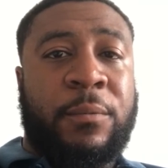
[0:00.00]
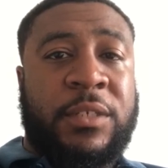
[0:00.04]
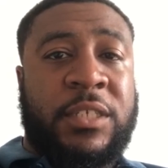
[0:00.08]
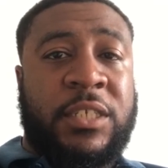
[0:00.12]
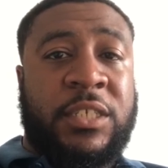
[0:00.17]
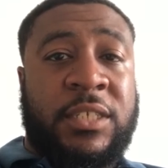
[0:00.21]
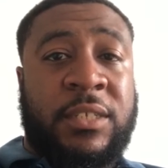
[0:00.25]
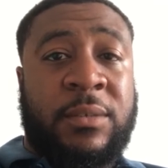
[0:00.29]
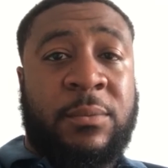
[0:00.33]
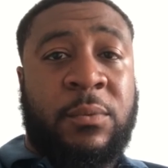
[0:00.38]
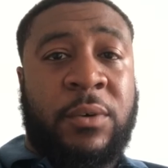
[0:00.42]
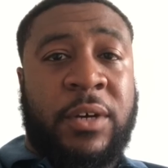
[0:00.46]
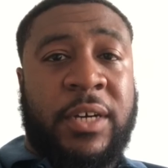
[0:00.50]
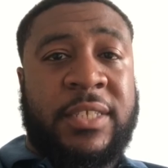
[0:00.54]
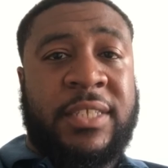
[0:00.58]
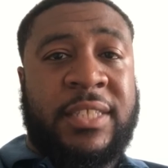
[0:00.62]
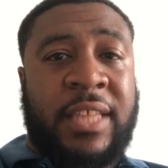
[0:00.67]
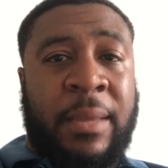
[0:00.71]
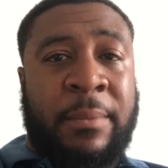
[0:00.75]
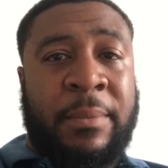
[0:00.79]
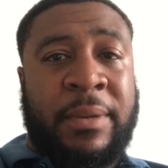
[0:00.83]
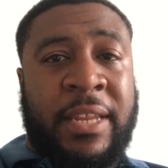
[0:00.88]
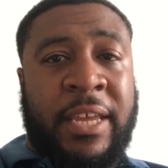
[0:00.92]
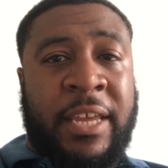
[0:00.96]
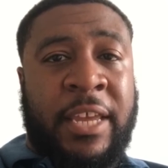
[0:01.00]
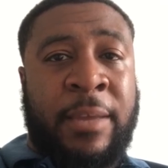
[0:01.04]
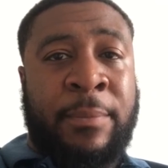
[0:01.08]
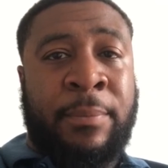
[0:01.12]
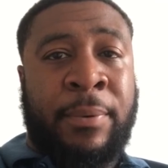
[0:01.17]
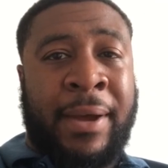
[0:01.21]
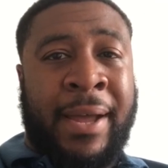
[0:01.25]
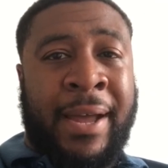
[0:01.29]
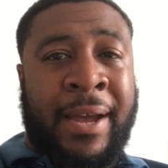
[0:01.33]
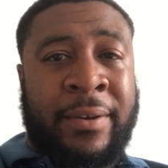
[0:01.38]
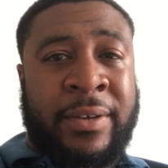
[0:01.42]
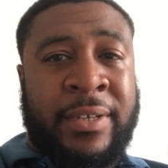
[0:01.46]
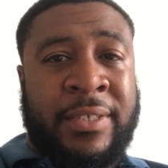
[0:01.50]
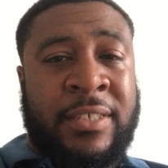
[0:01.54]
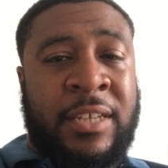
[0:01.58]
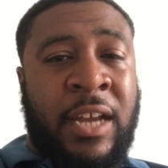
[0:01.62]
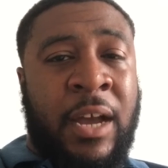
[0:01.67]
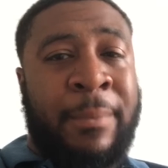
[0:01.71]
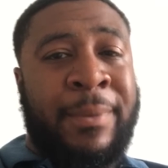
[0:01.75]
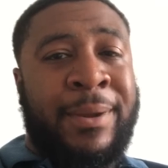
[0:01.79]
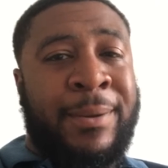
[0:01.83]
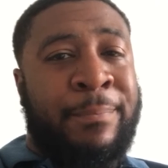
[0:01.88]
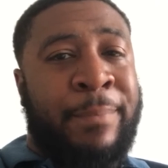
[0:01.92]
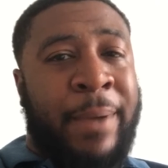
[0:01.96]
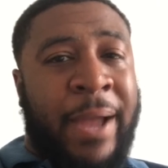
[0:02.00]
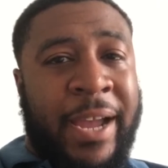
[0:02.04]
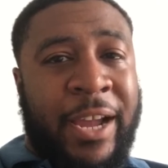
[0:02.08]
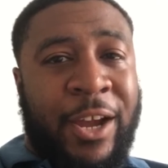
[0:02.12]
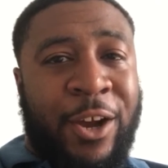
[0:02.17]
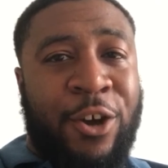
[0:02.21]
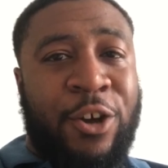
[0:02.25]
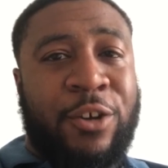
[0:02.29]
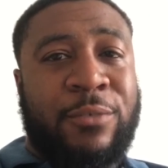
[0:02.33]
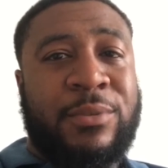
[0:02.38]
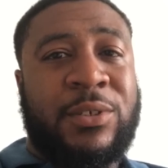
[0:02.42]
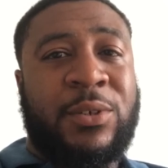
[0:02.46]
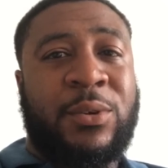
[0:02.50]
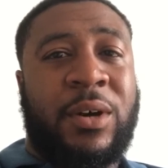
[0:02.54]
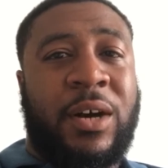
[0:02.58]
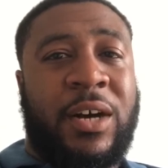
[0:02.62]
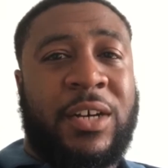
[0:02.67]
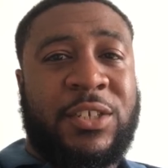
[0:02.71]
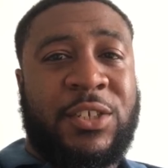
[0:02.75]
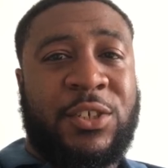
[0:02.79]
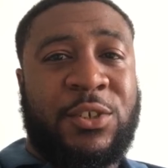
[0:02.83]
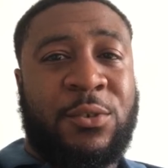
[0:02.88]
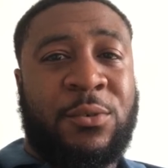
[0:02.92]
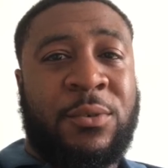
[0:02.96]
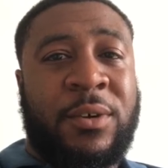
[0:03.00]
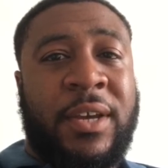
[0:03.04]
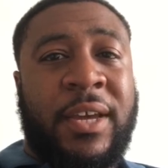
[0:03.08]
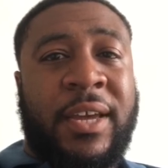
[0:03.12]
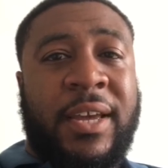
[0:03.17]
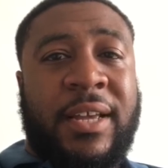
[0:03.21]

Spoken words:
which is what a statement that he put out. He's coming back home to Arsenal.